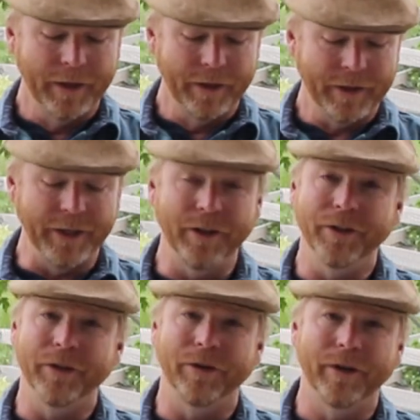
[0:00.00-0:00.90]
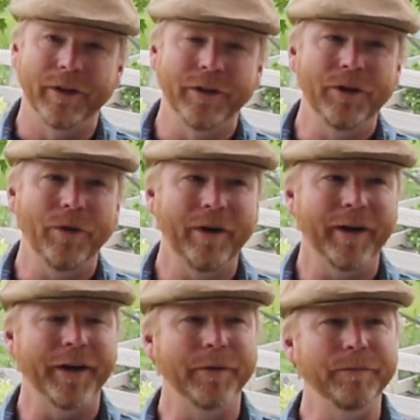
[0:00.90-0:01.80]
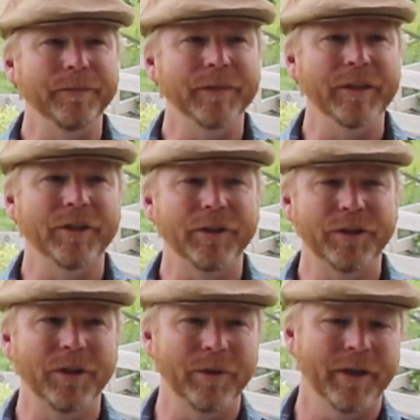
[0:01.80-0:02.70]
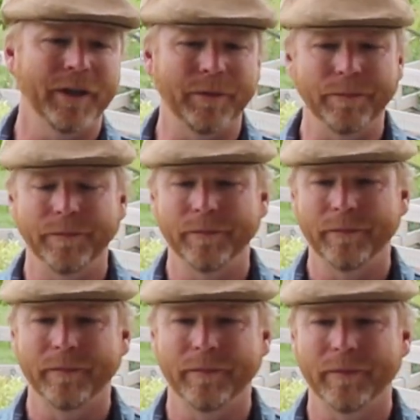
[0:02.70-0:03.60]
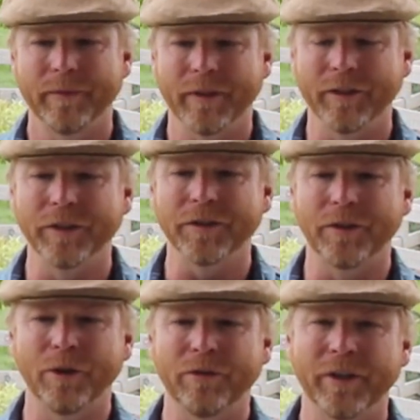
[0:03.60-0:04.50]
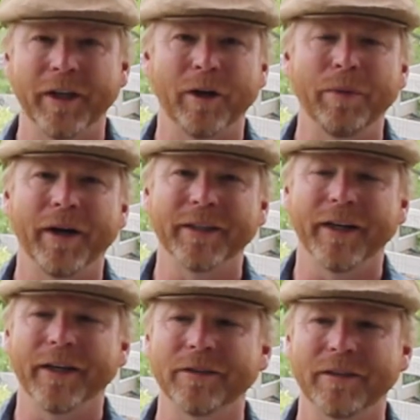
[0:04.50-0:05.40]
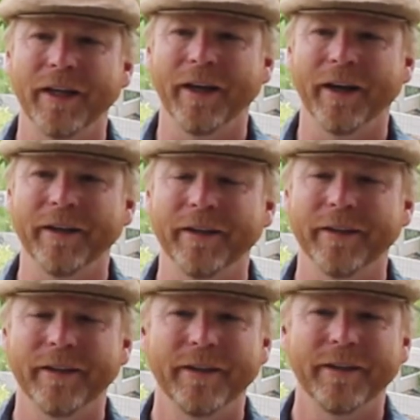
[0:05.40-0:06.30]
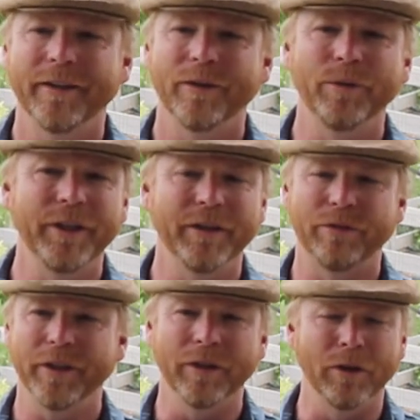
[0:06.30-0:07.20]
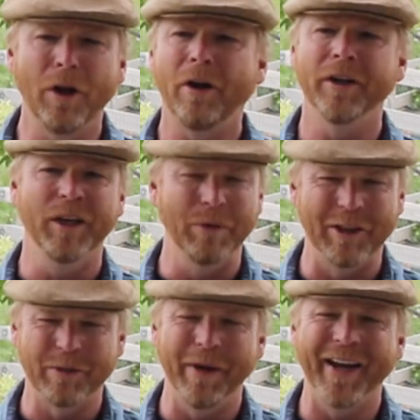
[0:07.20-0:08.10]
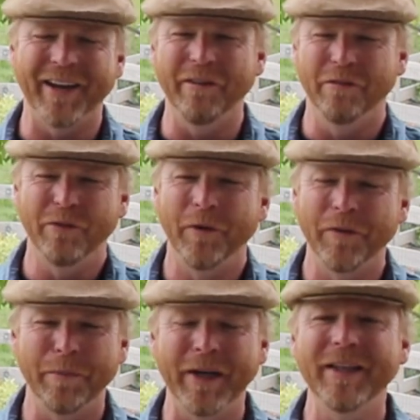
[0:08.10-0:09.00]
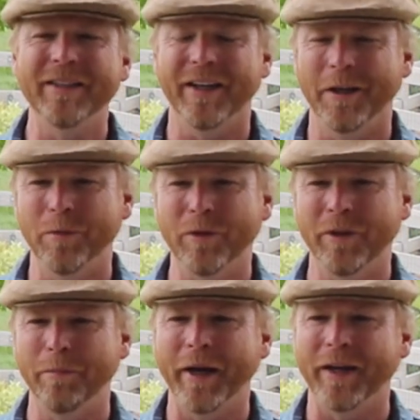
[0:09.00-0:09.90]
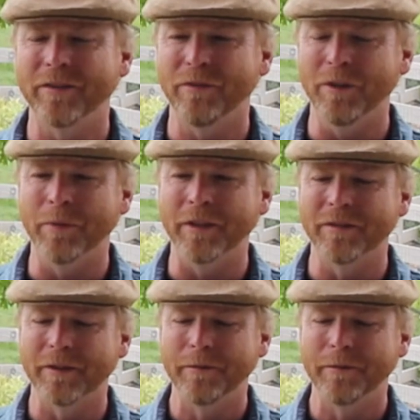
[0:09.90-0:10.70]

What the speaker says: Thank you, Lenore. Lenore is also a listener over at our podcast, and we have written long emails back and forth many times over the past few months.